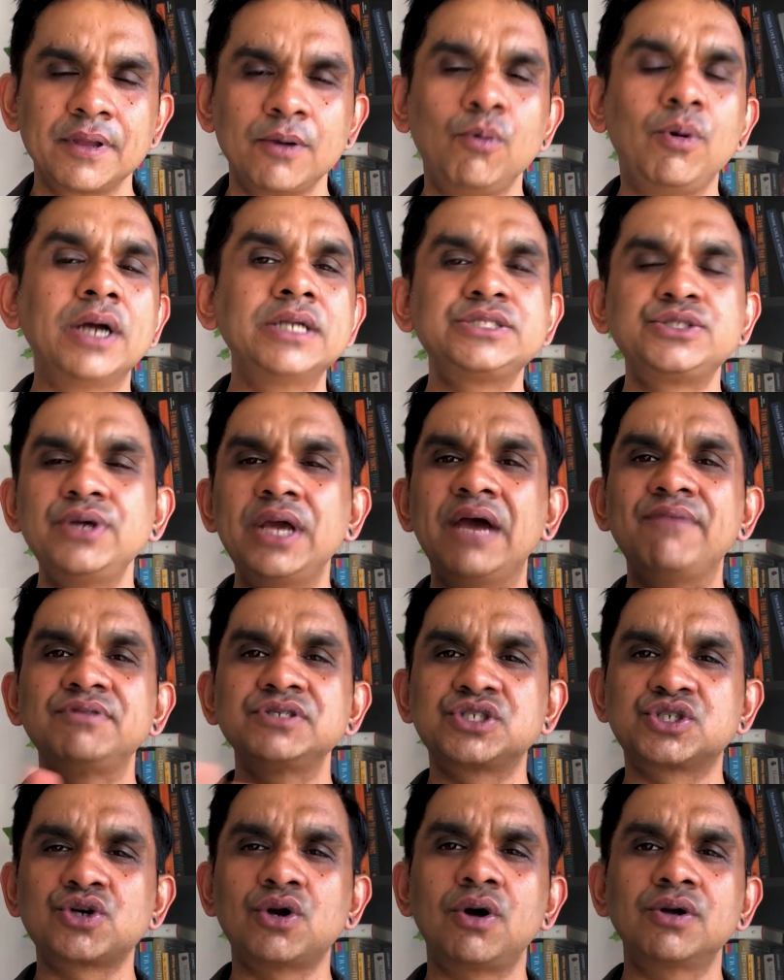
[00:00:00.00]
Once you have a
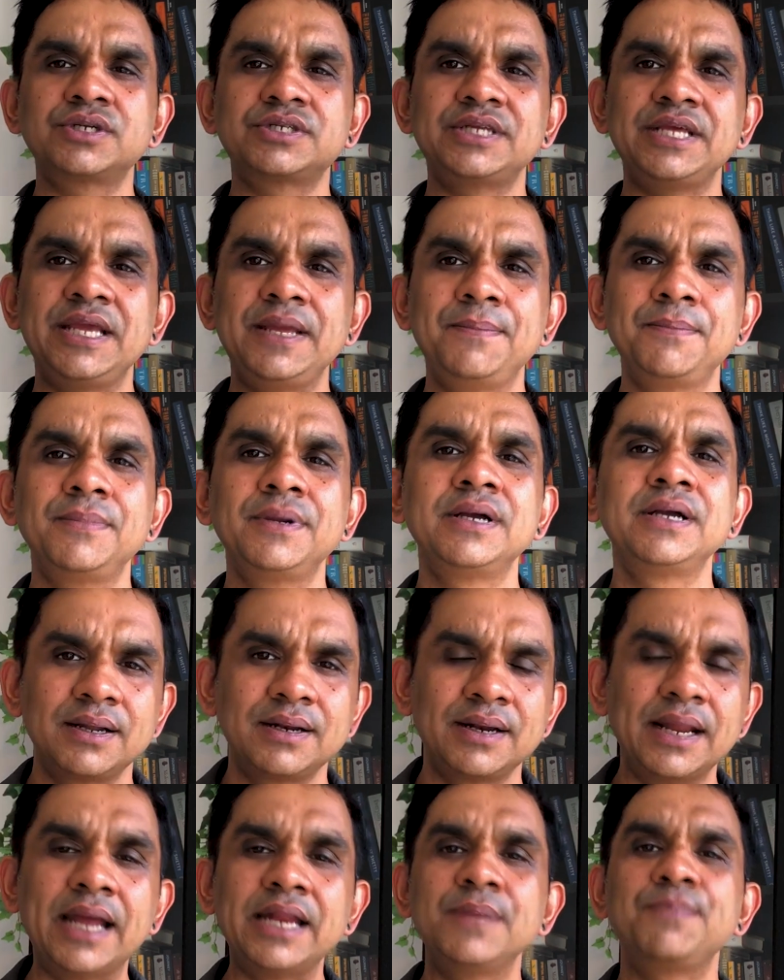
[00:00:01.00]
strong team,
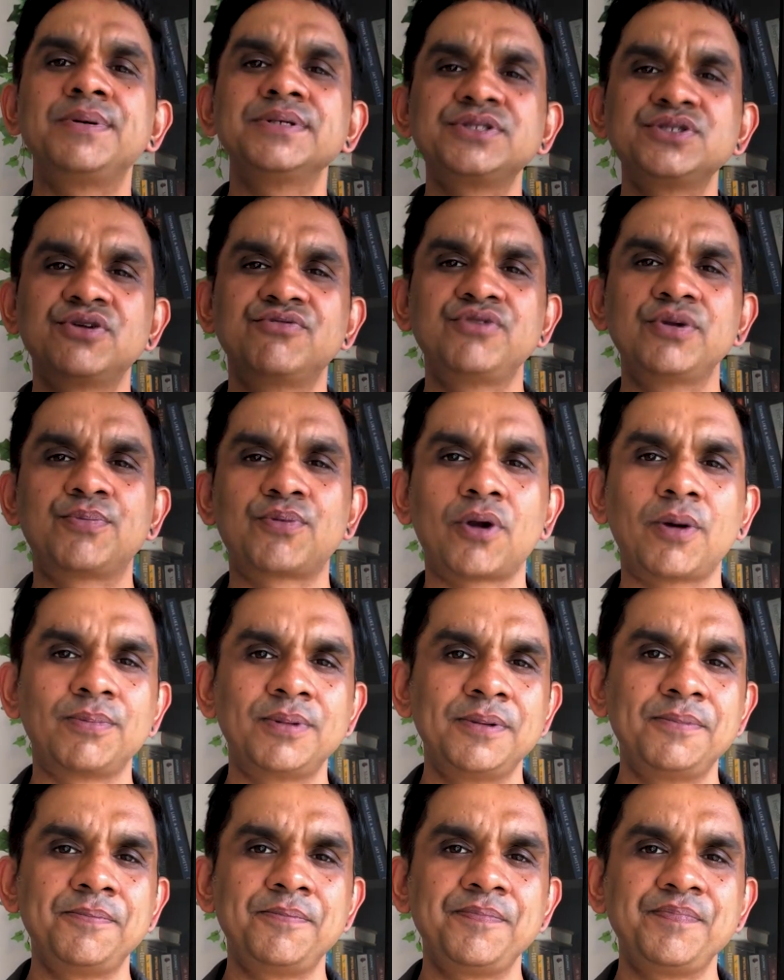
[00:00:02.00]
90% of your
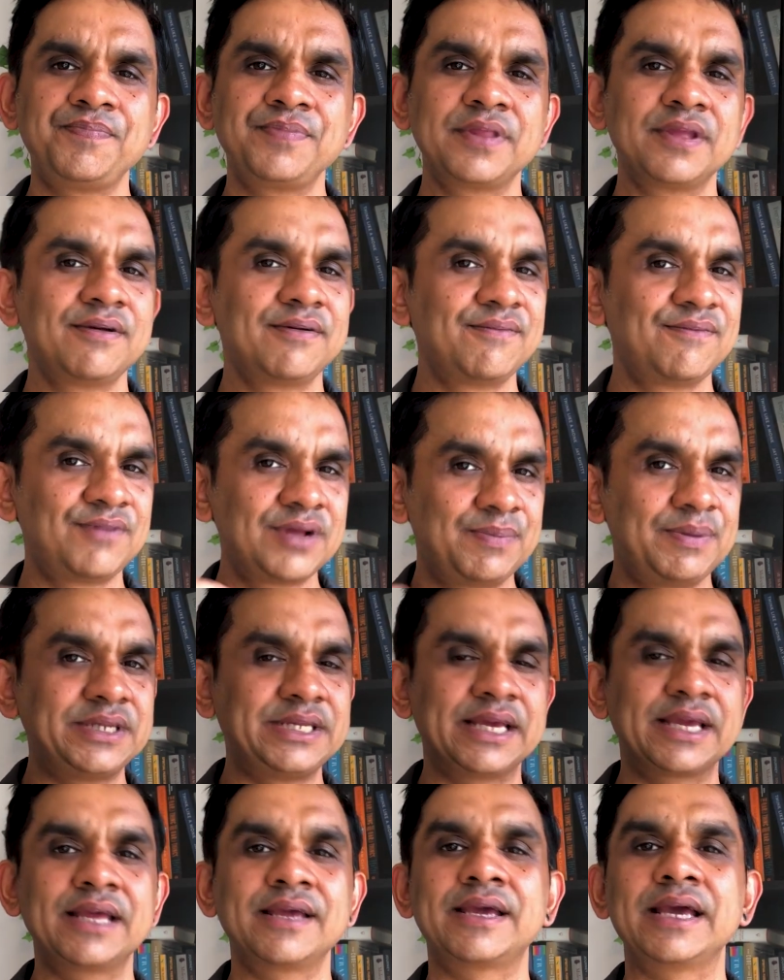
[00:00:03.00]
problem will be
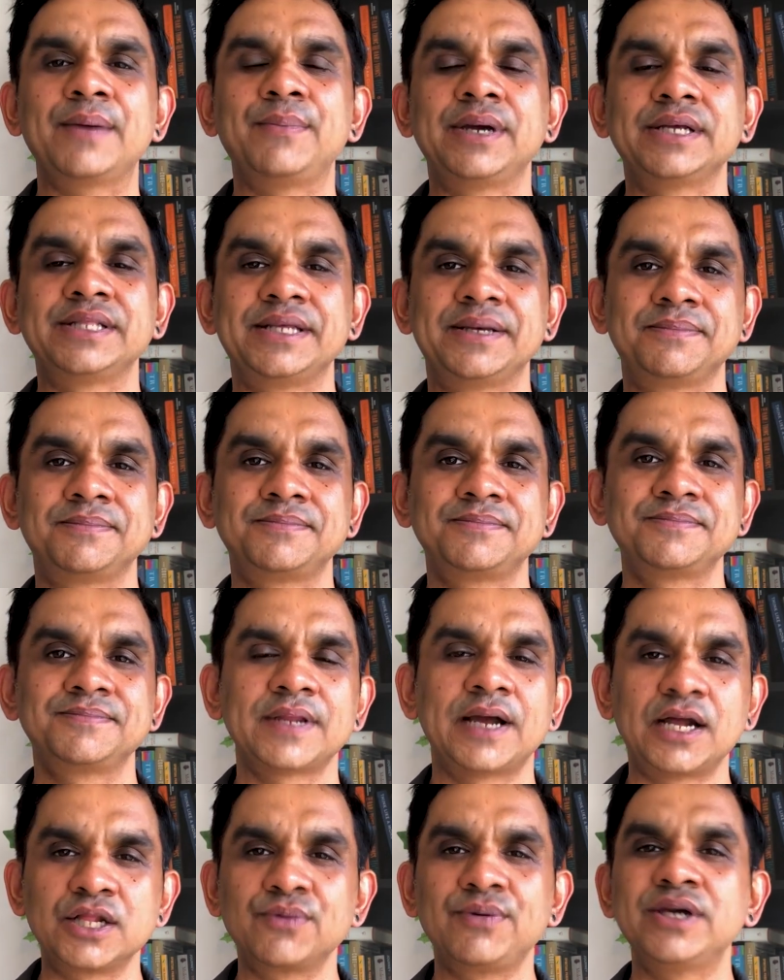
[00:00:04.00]
taken care by them.
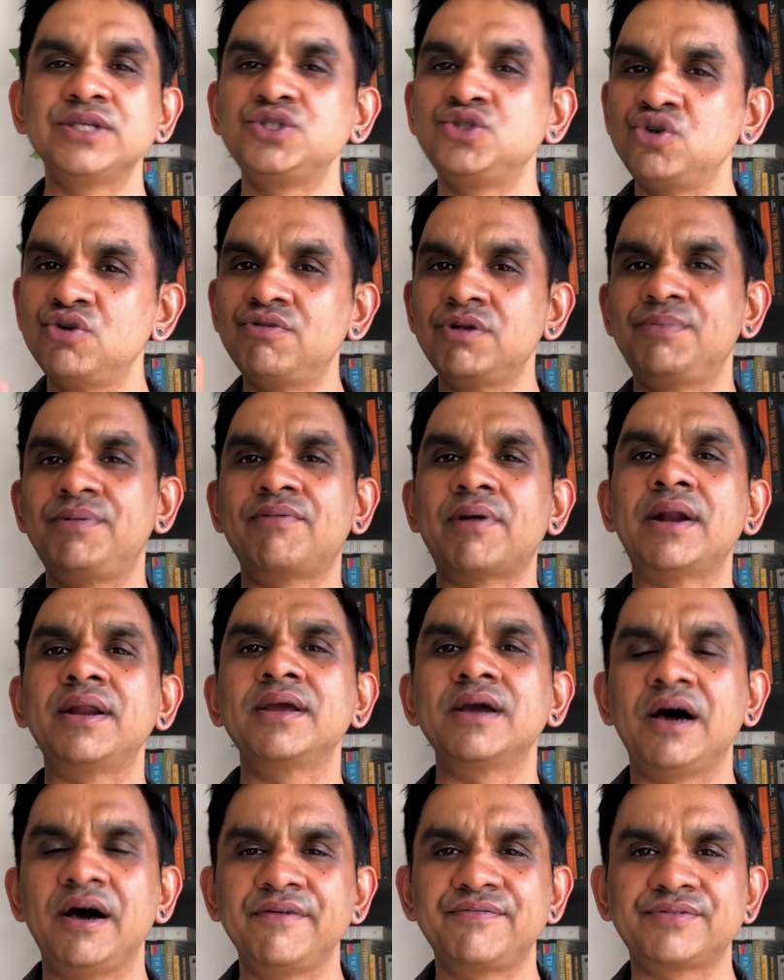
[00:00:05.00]
Otherwise, you will be
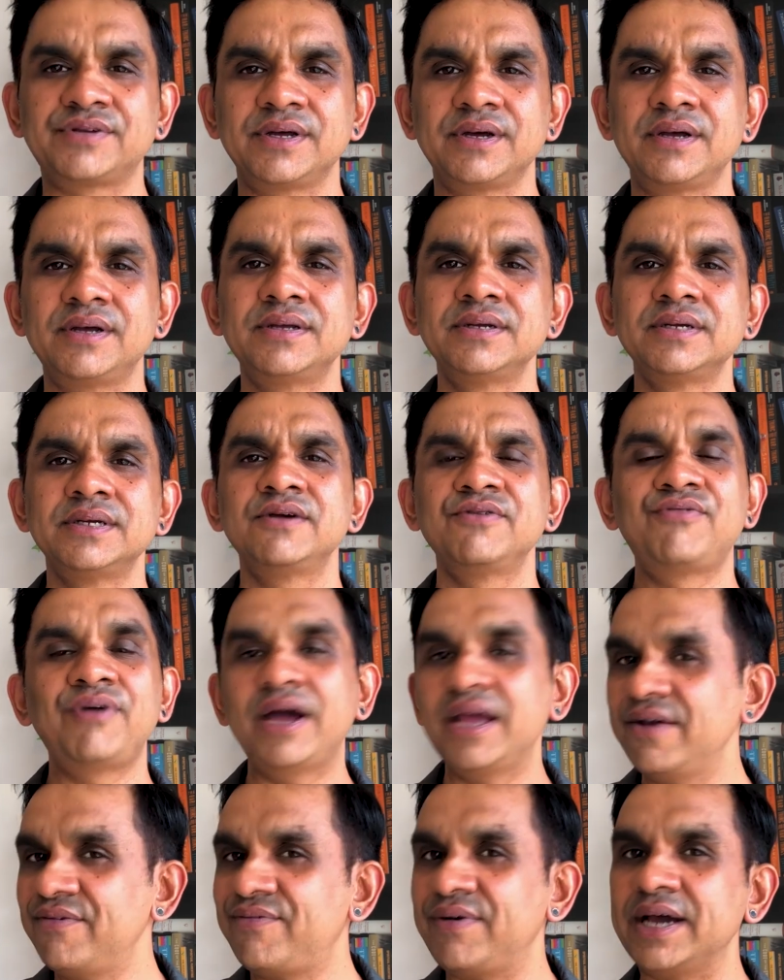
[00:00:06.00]
running after
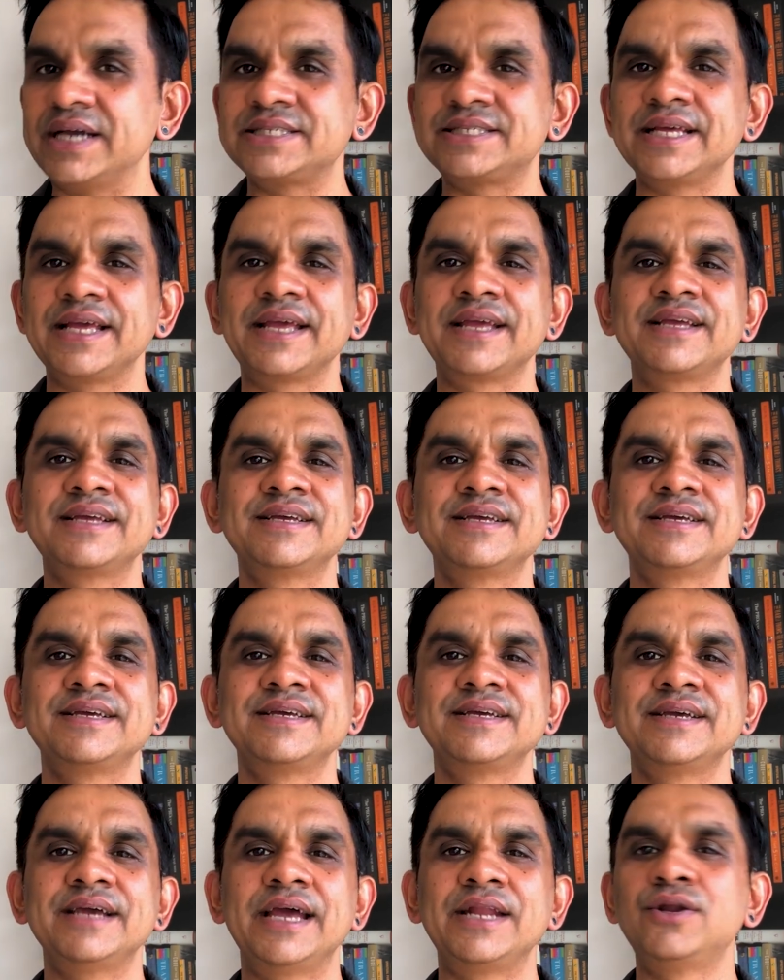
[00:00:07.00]
firefighting
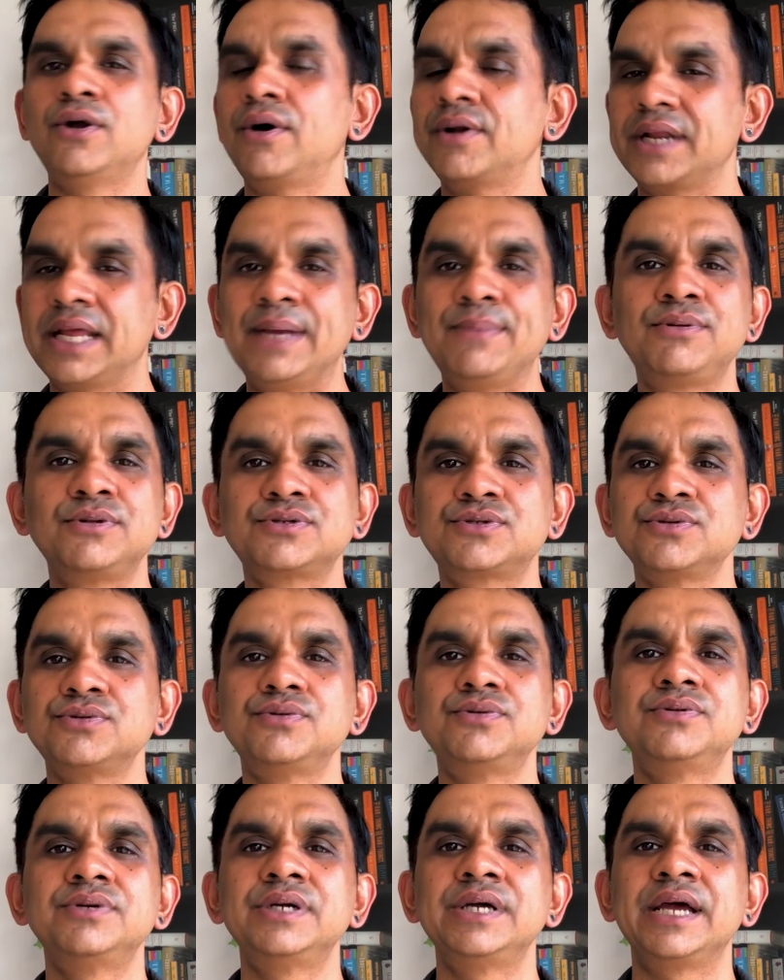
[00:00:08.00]
and not able
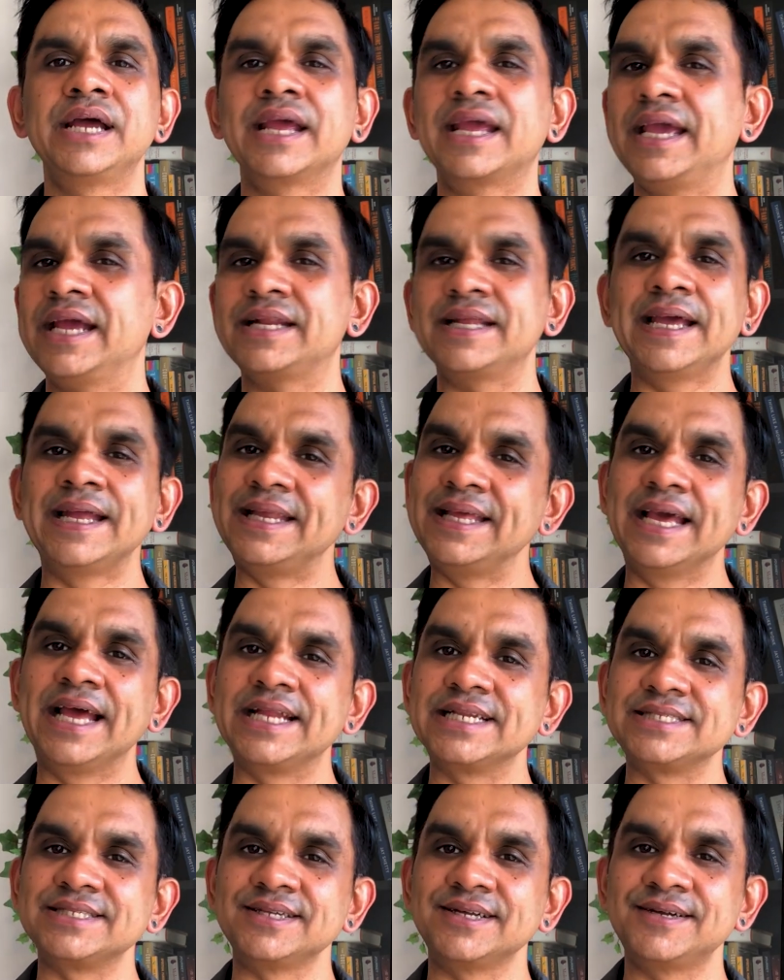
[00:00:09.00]
to get any
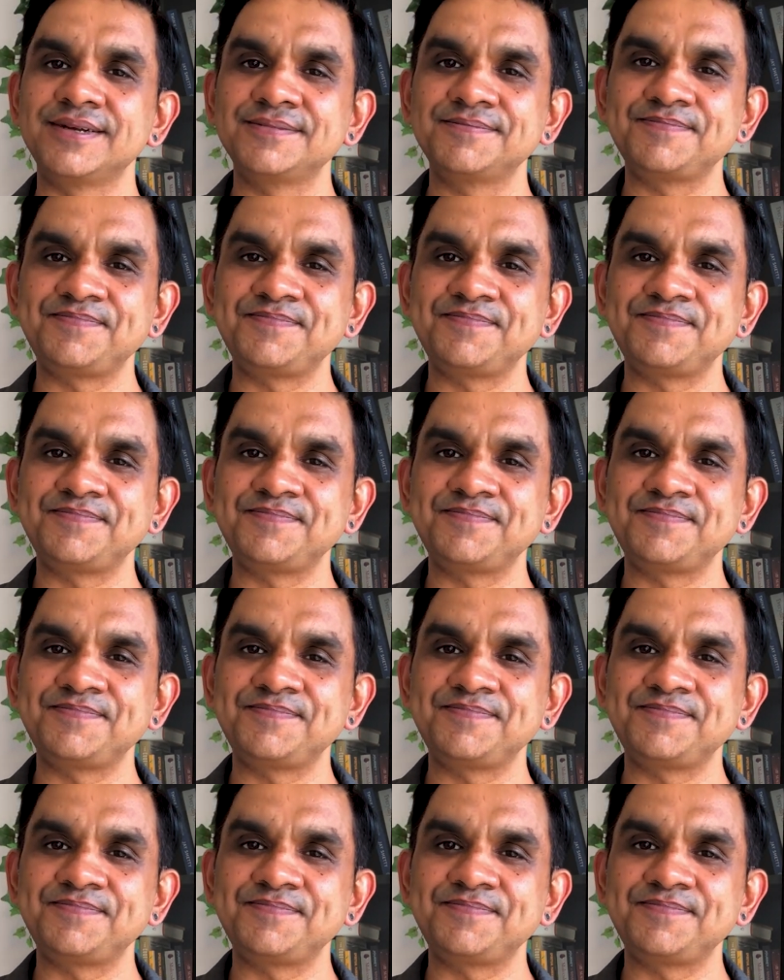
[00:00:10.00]
answer.